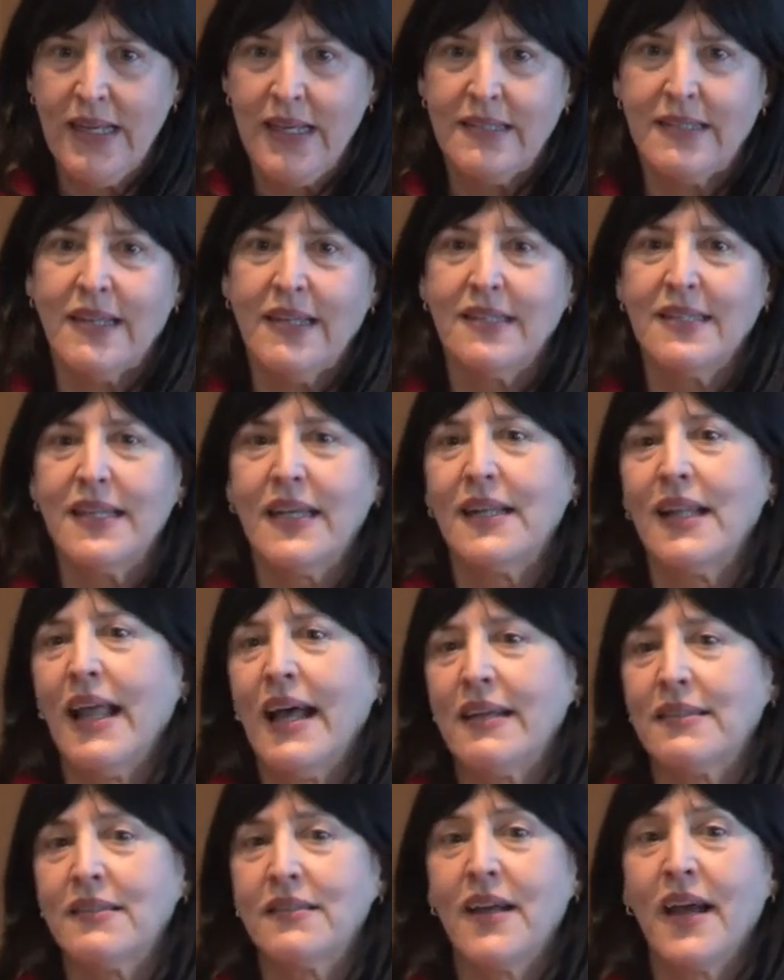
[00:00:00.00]
As I said
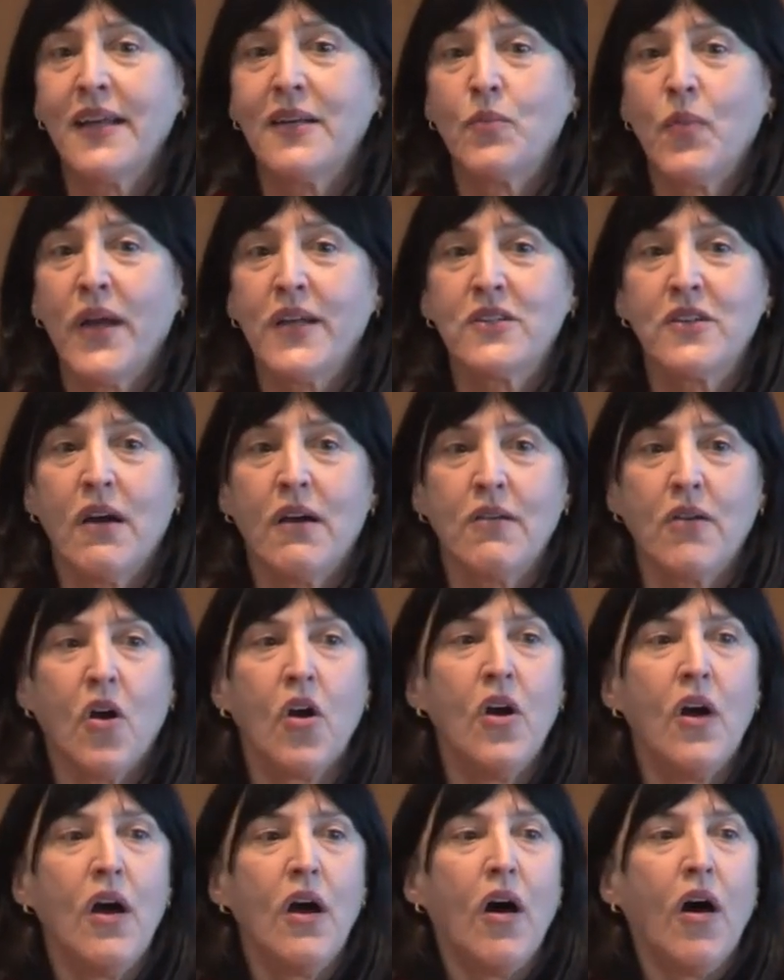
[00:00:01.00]
last night in my talk,
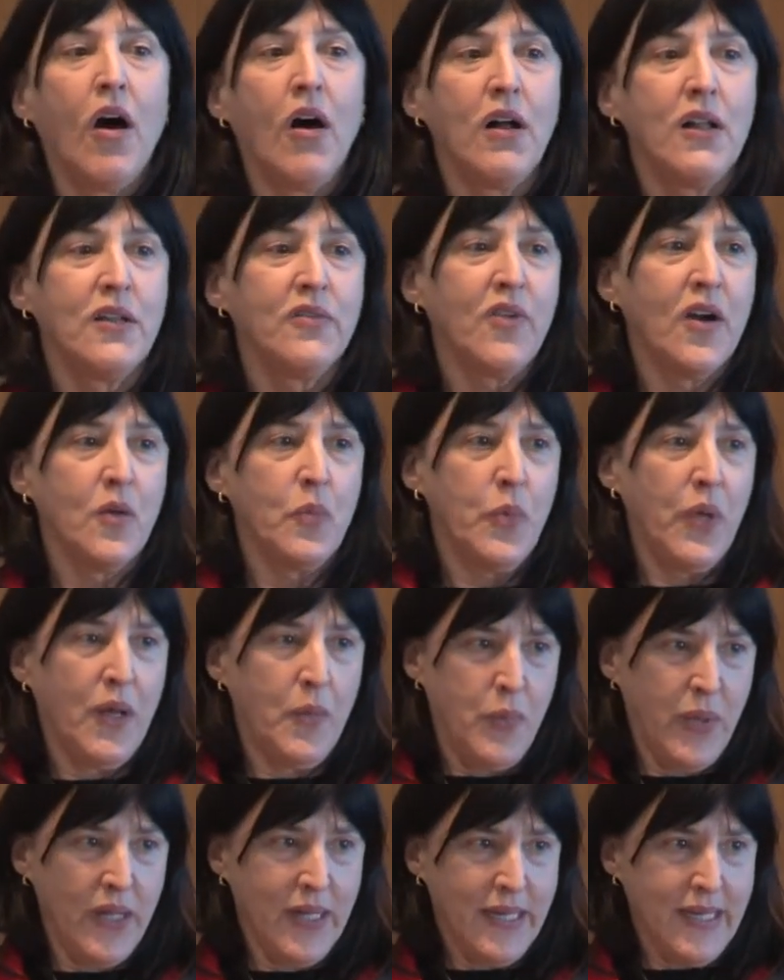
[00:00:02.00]
all of our
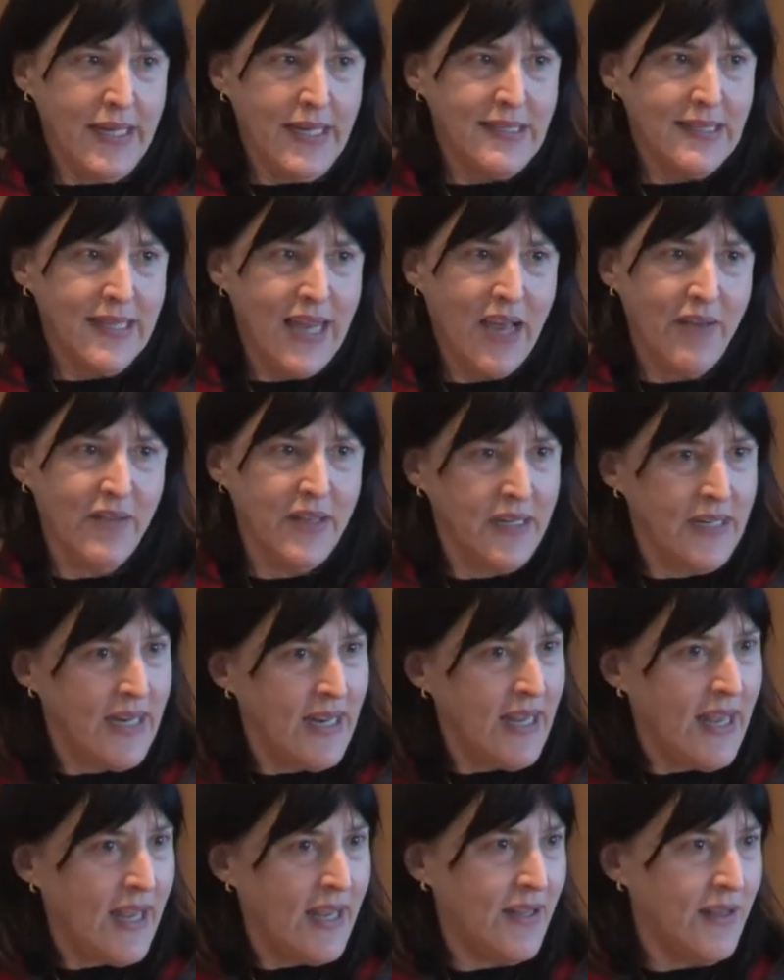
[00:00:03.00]
abilities have a,
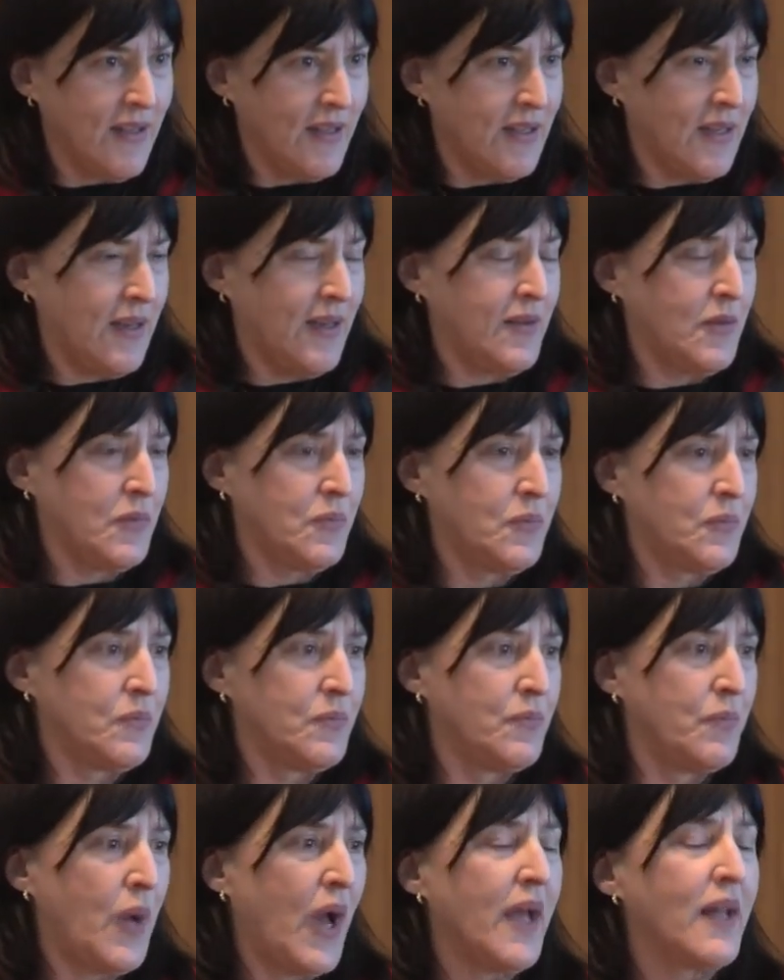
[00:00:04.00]
uh,
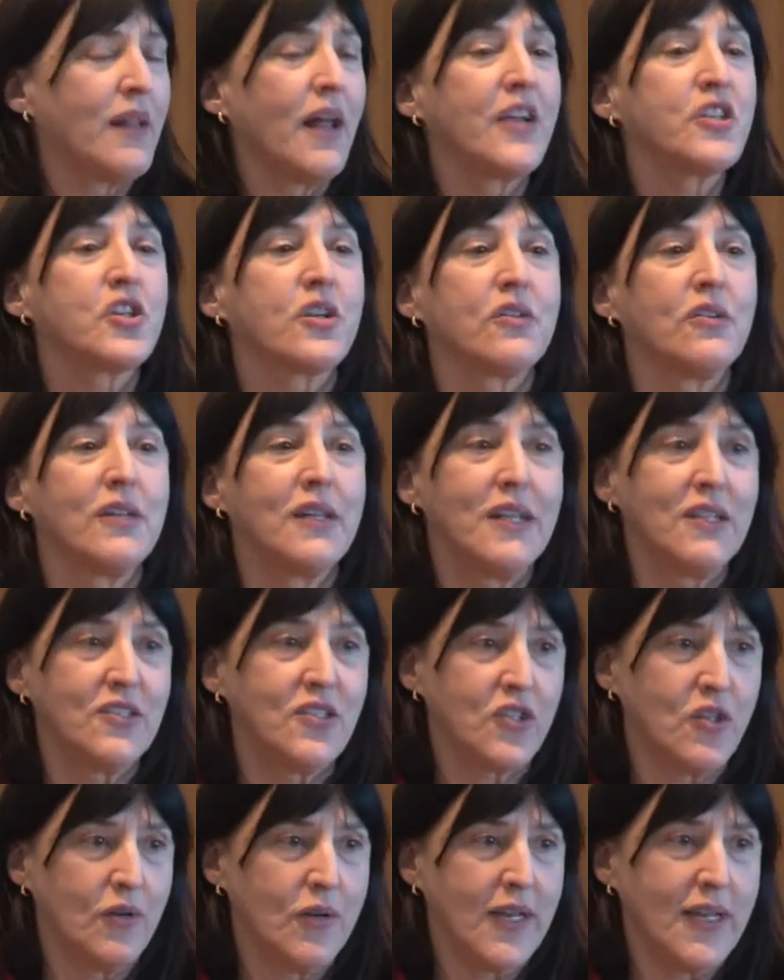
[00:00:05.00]
biological
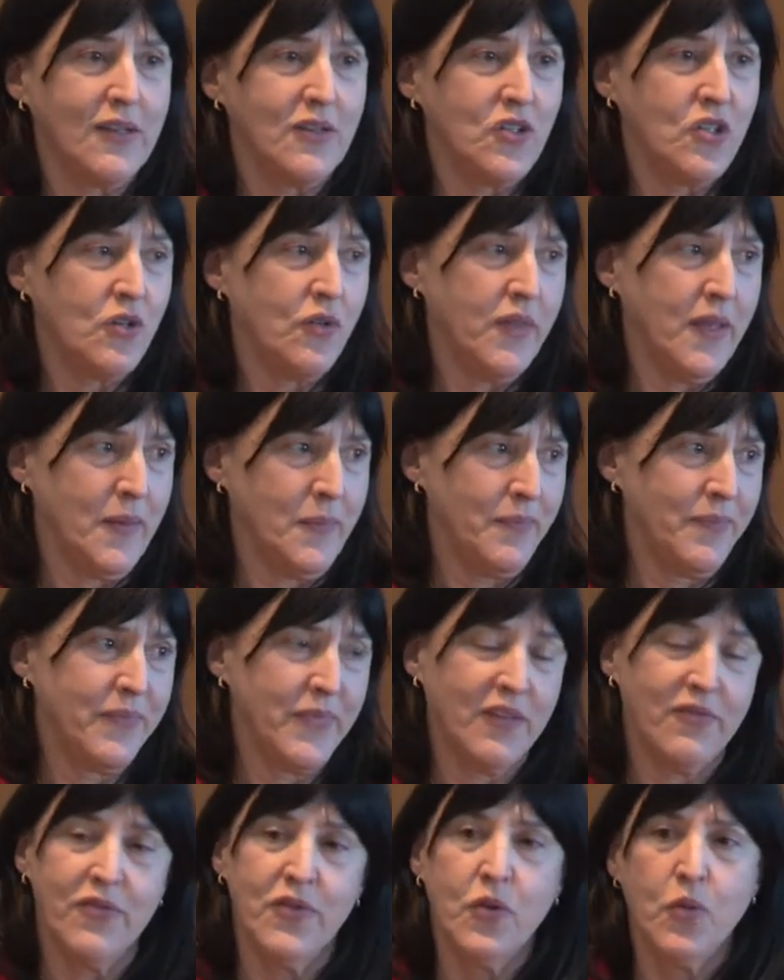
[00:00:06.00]
history, if
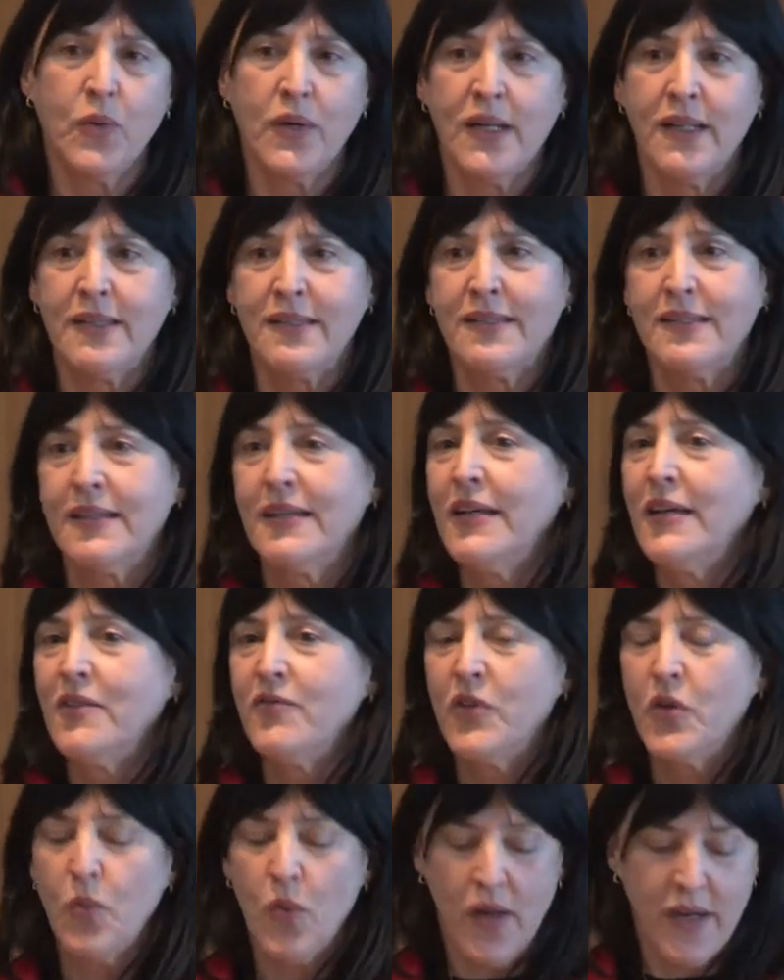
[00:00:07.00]
you, will.
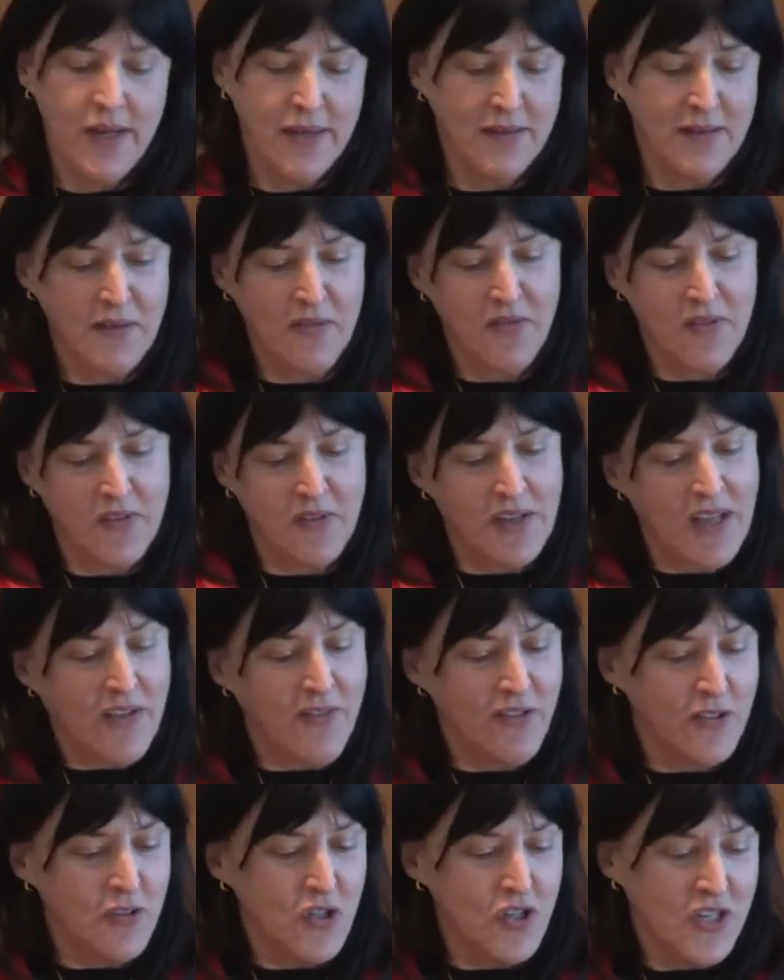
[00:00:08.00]
If you want to,
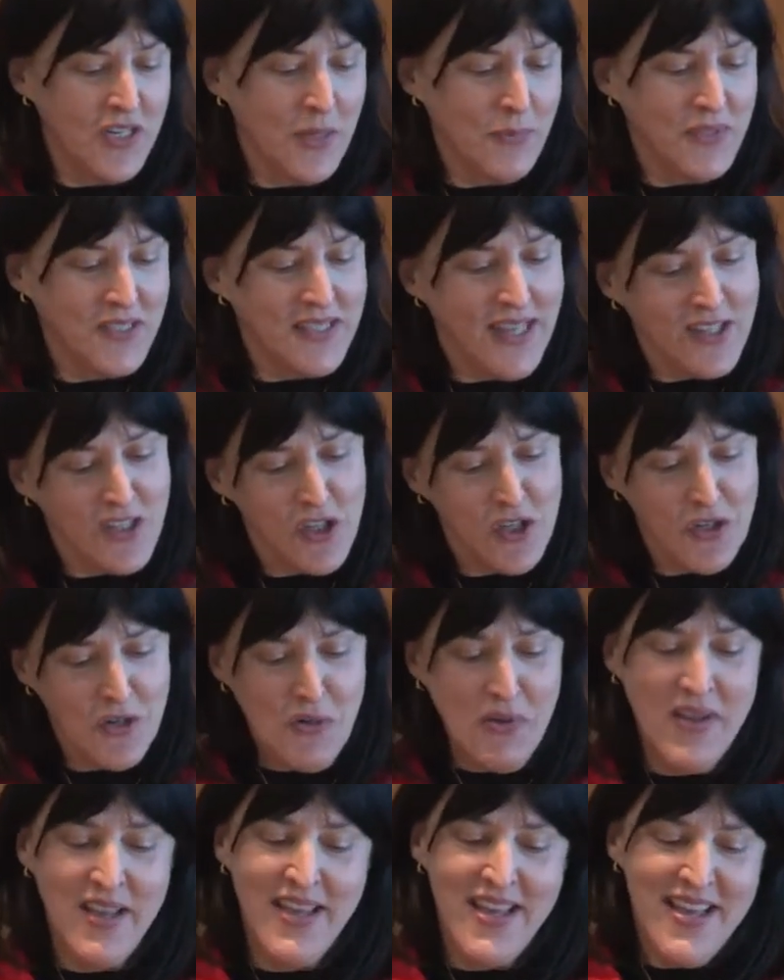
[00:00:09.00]
evolution upsets
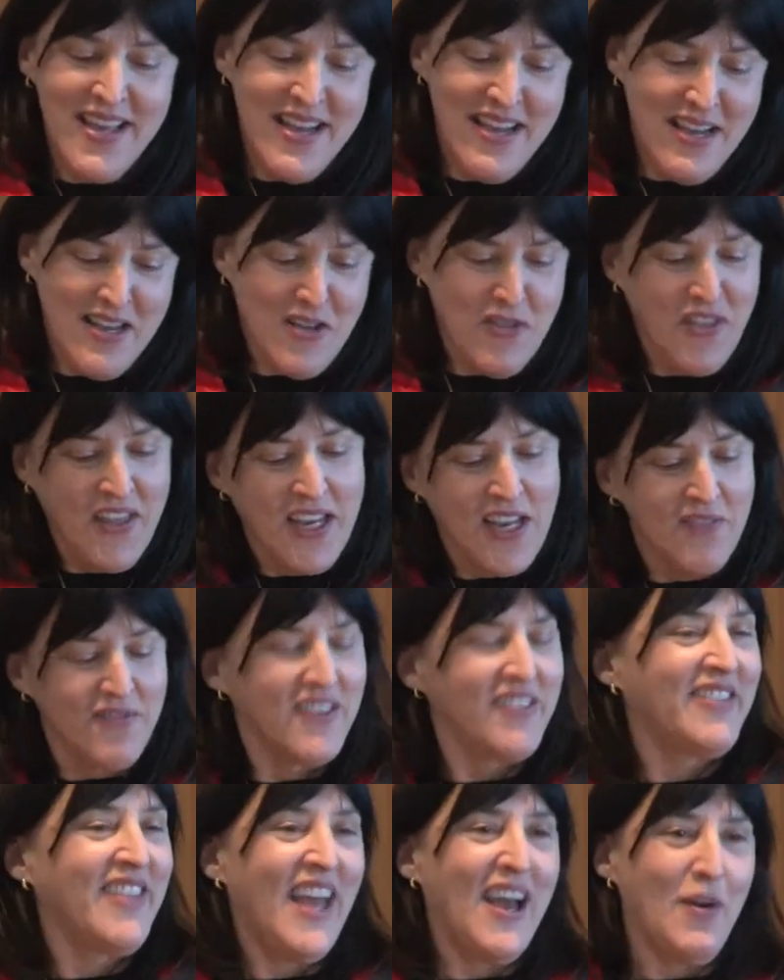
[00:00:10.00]
you, uh, think of
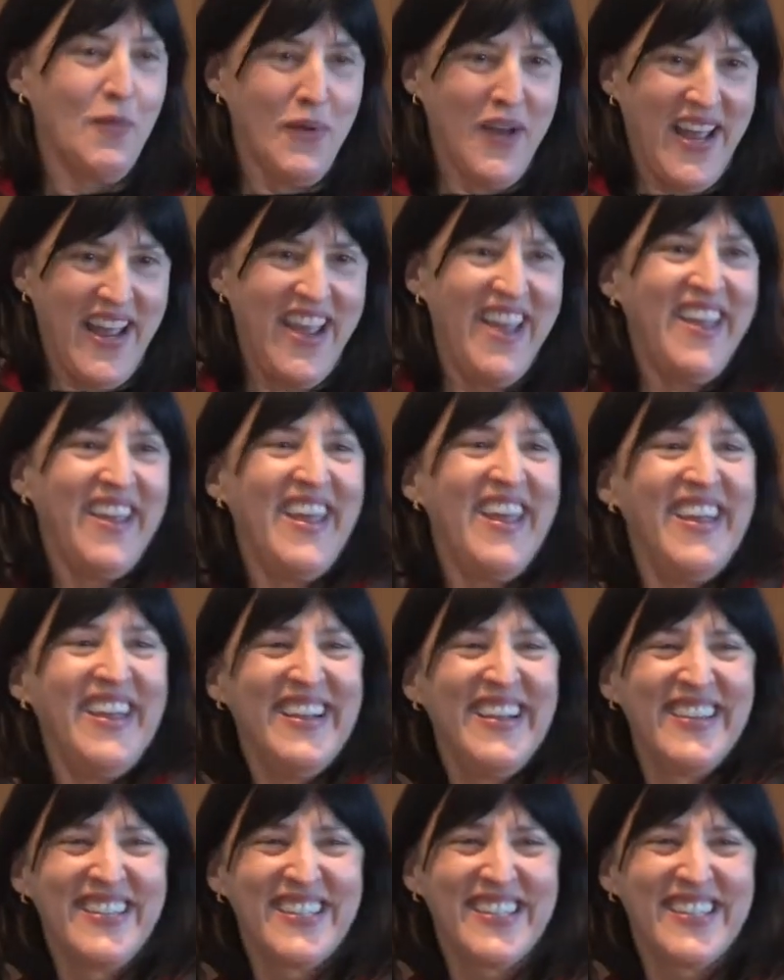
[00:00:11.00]
it that way.